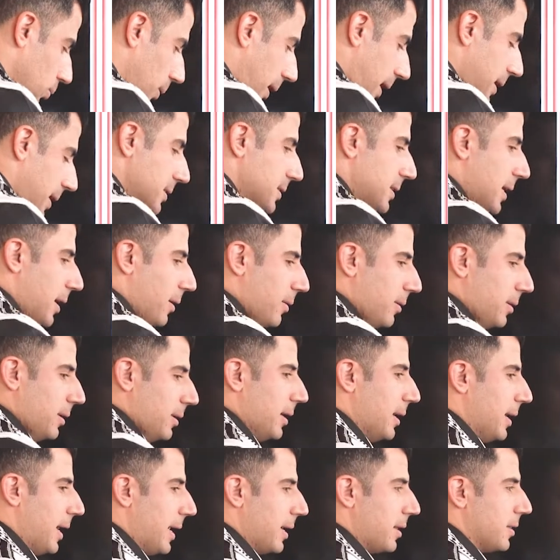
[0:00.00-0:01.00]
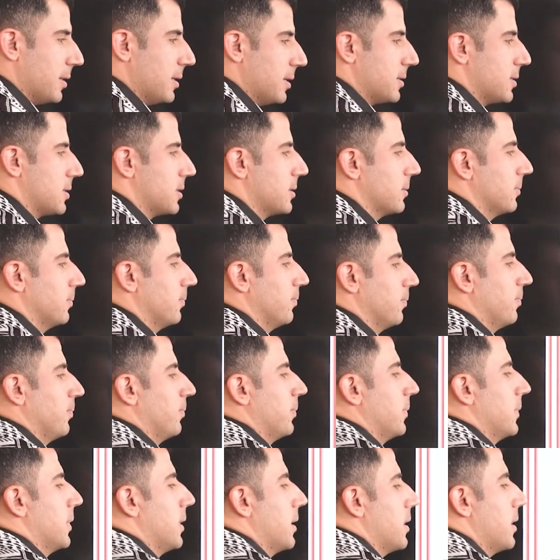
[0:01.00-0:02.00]
write down like this.
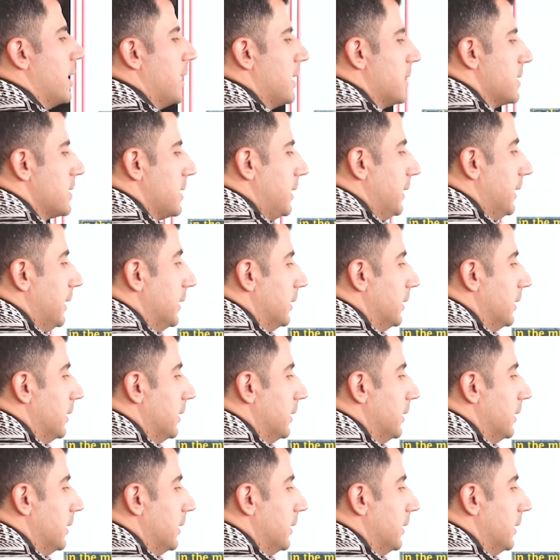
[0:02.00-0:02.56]
That is